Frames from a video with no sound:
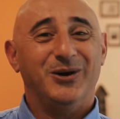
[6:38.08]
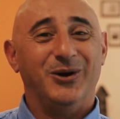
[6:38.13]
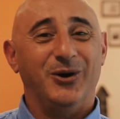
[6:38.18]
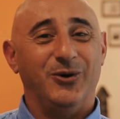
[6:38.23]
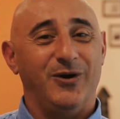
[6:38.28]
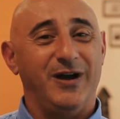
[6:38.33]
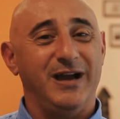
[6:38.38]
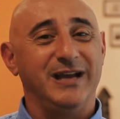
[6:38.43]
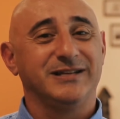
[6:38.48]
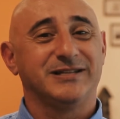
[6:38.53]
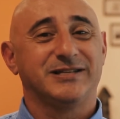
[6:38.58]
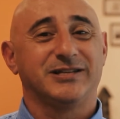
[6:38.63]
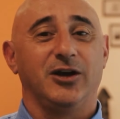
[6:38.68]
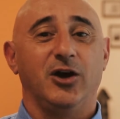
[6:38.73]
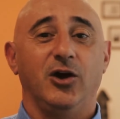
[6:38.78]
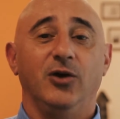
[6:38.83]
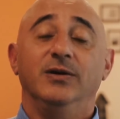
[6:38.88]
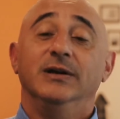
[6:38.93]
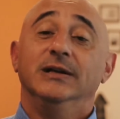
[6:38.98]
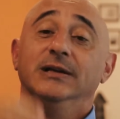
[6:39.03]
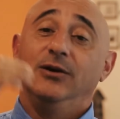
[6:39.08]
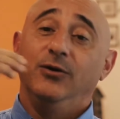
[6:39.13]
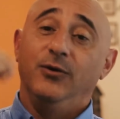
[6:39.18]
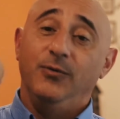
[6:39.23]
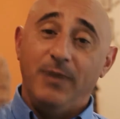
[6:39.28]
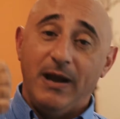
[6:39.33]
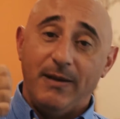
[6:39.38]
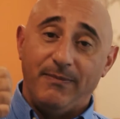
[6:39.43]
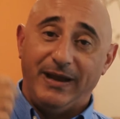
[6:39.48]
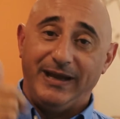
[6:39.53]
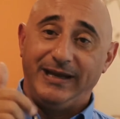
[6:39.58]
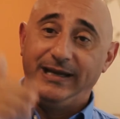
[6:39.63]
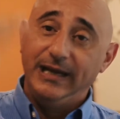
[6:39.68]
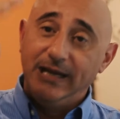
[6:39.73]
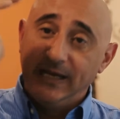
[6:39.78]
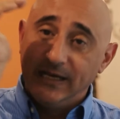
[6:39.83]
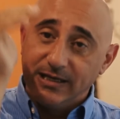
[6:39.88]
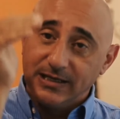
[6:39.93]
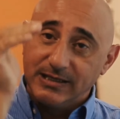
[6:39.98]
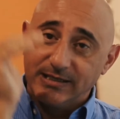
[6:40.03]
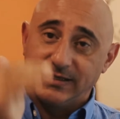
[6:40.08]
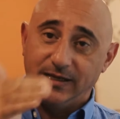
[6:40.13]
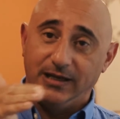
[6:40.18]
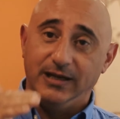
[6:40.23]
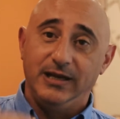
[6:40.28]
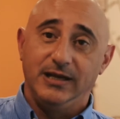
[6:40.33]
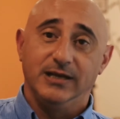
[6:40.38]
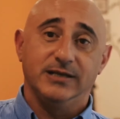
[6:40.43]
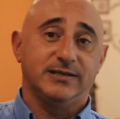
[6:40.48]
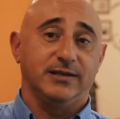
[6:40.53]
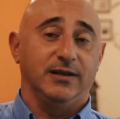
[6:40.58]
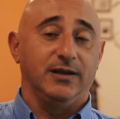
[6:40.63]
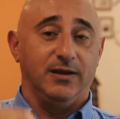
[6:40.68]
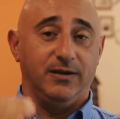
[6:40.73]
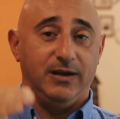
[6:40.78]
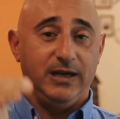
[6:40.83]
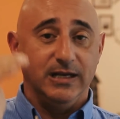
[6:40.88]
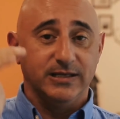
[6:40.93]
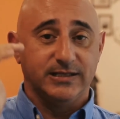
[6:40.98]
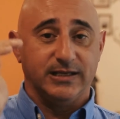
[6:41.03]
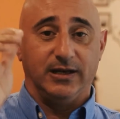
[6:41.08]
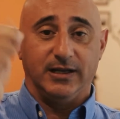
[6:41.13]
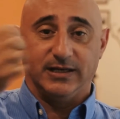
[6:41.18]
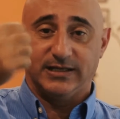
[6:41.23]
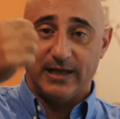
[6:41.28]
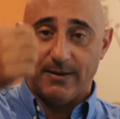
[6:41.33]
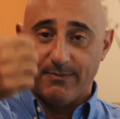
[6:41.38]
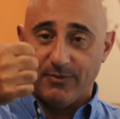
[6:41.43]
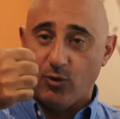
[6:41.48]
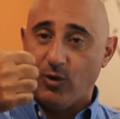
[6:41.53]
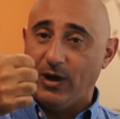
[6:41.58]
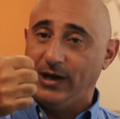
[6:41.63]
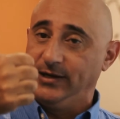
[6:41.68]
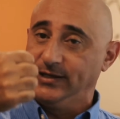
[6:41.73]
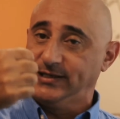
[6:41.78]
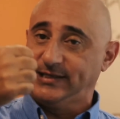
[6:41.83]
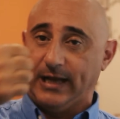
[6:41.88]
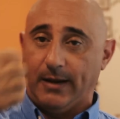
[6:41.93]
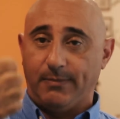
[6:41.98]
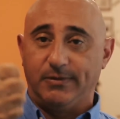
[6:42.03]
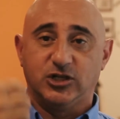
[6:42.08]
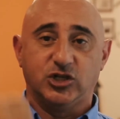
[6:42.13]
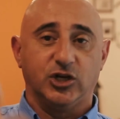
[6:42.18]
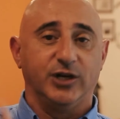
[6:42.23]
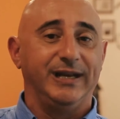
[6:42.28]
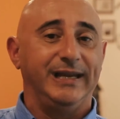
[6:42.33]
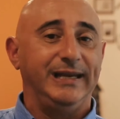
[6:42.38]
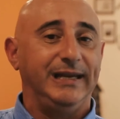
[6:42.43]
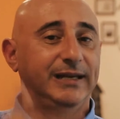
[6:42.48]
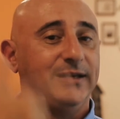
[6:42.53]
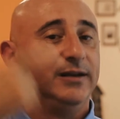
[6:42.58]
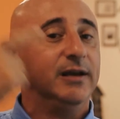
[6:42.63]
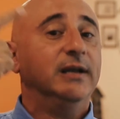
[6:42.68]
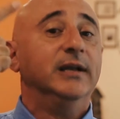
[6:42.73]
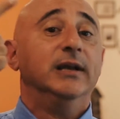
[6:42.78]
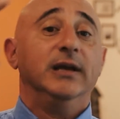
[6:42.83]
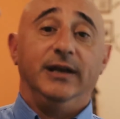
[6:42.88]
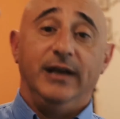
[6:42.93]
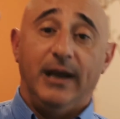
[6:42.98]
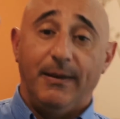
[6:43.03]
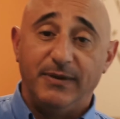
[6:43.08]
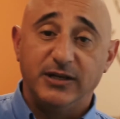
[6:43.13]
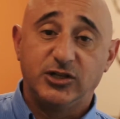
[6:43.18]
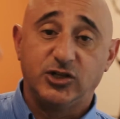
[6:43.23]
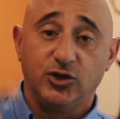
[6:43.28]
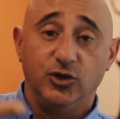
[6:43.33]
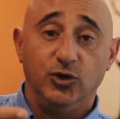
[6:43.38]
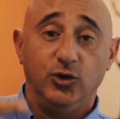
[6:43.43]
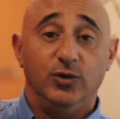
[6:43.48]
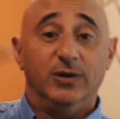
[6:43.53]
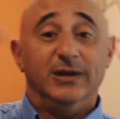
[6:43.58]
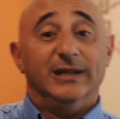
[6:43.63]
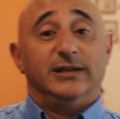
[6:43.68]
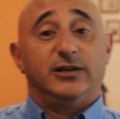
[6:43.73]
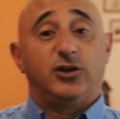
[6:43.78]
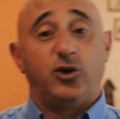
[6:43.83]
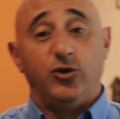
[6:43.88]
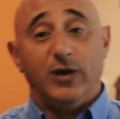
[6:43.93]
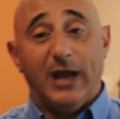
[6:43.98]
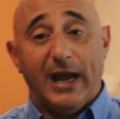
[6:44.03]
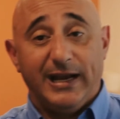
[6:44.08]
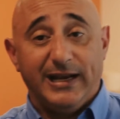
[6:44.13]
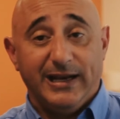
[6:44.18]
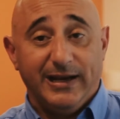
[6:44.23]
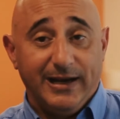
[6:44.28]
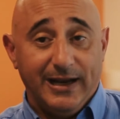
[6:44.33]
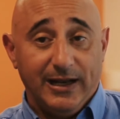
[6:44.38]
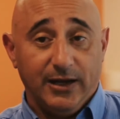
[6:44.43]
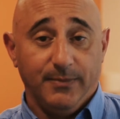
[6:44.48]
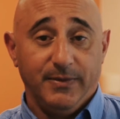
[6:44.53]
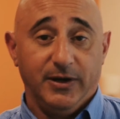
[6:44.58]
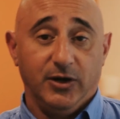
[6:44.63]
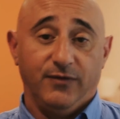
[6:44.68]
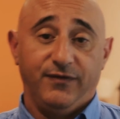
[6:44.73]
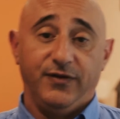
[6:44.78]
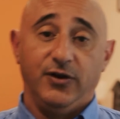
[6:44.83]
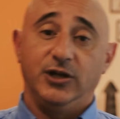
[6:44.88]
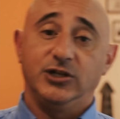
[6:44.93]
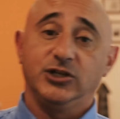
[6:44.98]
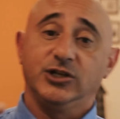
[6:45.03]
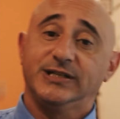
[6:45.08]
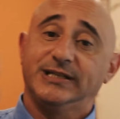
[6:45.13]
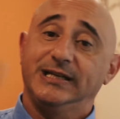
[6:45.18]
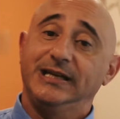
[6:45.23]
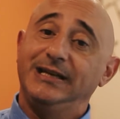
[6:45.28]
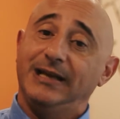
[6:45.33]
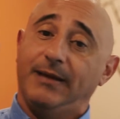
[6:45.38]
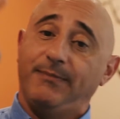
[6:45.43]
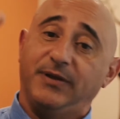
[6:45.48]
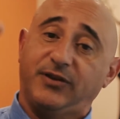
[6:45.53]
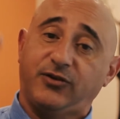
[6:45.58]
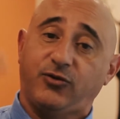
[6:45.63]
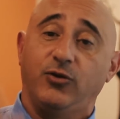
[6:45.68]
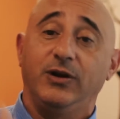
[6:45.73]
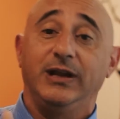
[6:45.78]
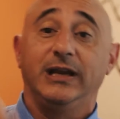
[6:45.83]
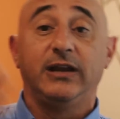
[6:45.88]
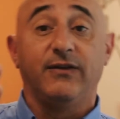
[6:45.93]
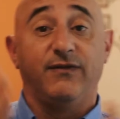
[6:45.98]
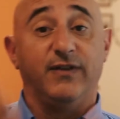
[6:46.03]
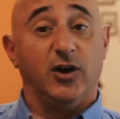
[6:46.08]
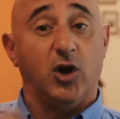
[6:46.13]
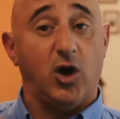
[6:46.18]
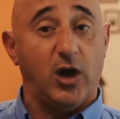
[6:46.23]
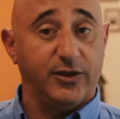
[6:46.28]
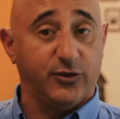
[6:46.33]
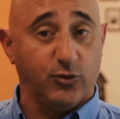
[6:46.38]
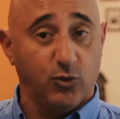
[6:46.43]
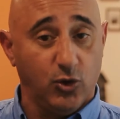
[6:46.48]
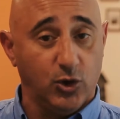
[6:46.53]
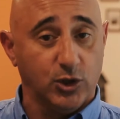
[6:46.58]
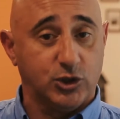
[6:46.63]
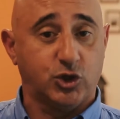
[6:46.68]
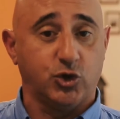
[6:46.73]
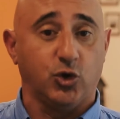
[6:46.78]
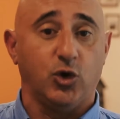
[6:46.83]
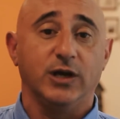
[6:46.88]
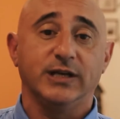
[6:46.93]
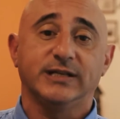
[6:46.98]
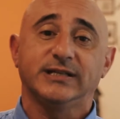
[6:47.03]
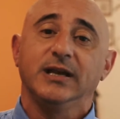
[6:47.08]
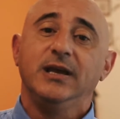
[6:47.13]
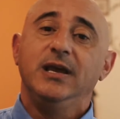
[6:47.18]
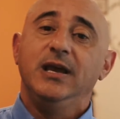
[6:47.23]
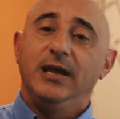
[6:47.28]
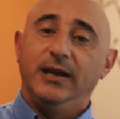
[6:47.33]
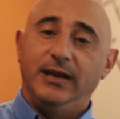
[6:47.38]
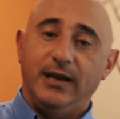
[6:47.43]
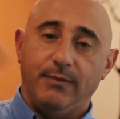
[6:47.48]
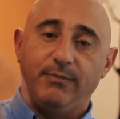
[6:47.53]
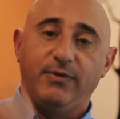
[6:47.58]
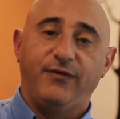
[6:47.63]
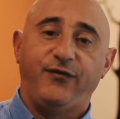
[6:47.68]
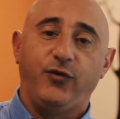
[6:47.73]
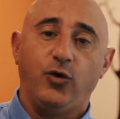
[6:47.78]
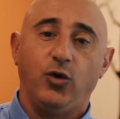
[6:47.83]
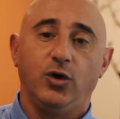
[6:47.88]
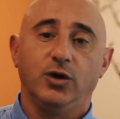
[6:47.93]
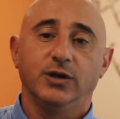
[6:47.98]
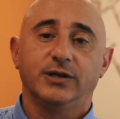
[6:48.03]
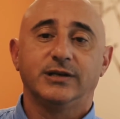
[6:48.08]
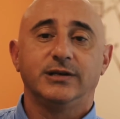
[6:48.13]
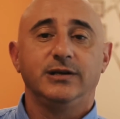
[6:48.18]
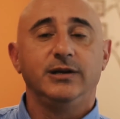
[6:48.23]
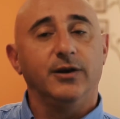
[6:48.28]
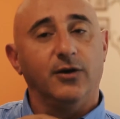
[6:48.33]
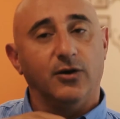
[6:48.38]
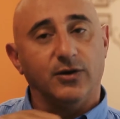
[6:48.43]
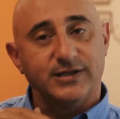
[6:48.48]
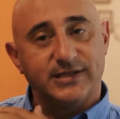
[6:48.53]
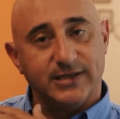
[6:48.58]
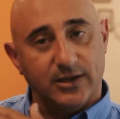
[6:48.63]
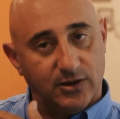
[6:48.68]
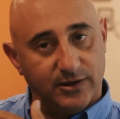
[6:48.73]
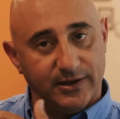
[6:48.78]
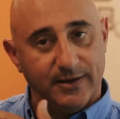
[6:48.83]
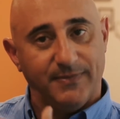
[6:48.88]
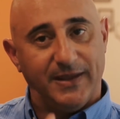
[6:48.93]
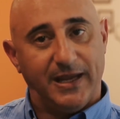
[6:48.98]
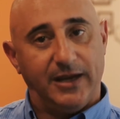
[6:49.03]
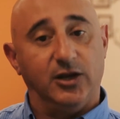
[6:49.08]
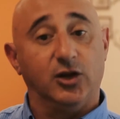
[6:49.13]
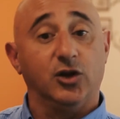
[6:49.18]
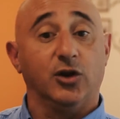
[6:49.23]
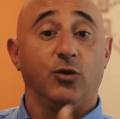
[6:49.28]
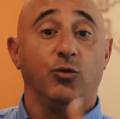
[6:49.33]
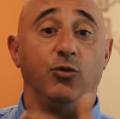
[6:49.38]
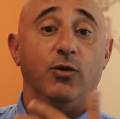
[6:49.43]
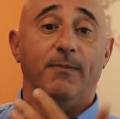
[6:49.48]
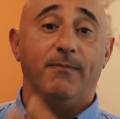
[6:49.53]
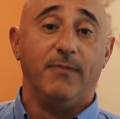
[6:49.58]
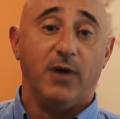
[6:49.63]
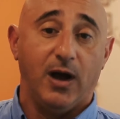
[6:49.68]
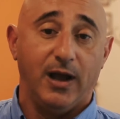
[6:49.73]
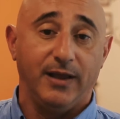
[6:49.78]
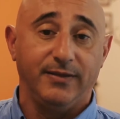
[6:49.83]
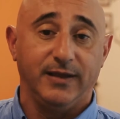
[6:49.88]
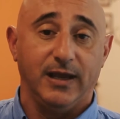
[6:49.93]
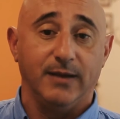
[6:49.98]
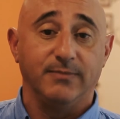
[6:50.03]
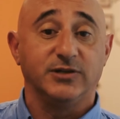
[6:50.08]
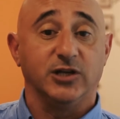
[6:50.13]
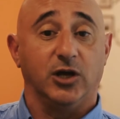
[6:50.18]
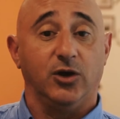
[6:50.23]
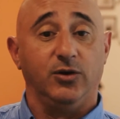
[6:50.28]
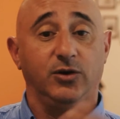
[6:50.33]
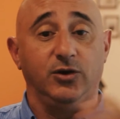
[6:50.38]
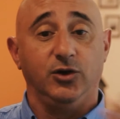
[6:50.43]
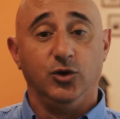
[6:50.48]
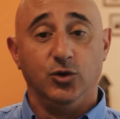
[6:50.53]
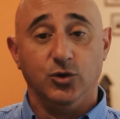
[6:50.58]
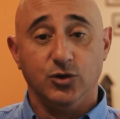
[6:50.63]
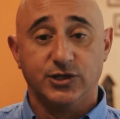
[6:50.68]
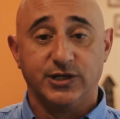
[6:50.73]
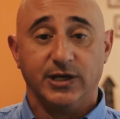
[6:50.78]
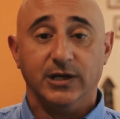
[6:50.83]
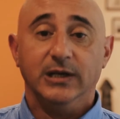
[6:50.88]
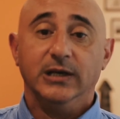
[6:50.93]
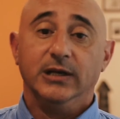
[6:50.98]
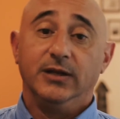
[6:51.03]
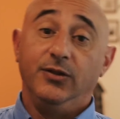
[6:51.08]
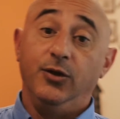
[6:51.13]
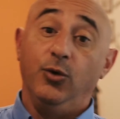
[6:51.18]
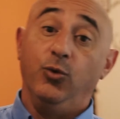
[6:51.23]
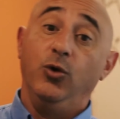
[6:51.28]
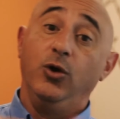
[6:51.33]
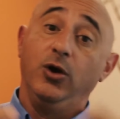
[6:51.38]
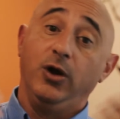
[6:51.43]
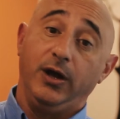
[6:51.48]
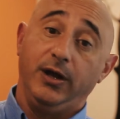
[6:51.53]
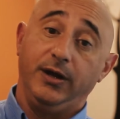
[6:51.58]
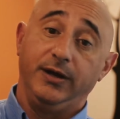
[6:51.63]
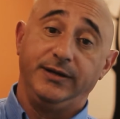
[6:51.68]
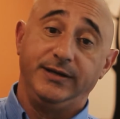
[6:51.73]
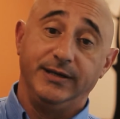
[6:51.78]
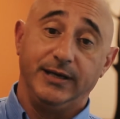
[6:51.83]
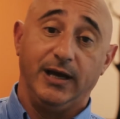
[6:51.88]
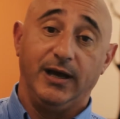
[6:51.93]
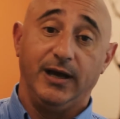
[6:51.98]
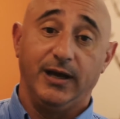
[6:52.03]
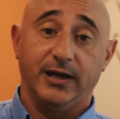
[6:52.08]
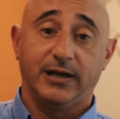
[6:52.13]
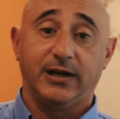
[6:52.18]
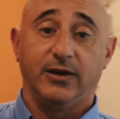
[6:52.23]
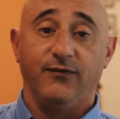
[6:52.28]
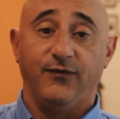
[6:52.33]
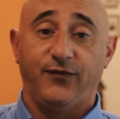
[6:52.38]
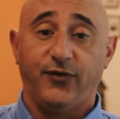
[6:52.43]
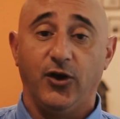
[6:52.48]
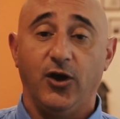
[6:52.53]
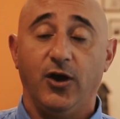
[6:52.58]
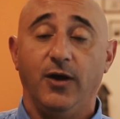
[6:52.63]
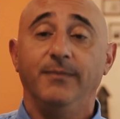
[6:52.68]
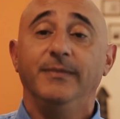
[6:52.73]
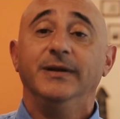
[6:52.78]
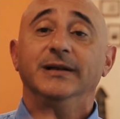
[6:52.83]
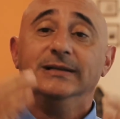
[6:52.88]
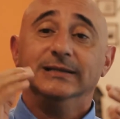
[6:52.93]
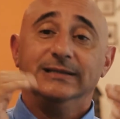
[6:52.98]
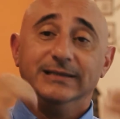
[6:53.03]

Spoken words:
All right, so remember, here's the list. Number 1, establish a need. Number 2, create an element of urgency. Number 3, give an either or choice. Number 4, tell them that you're going to remind them. Don't use the word confirm.